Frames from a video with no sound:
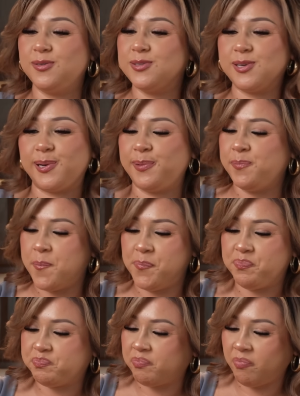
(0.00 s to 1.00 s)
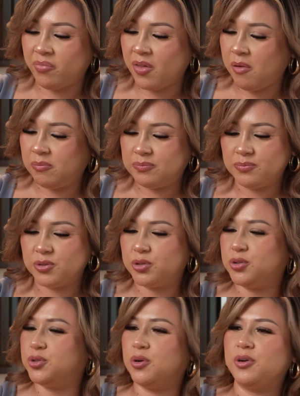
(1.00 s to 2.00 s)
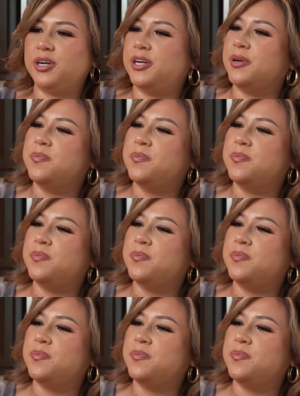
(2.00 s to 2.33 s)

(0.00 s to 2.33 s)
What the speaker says: time. So good.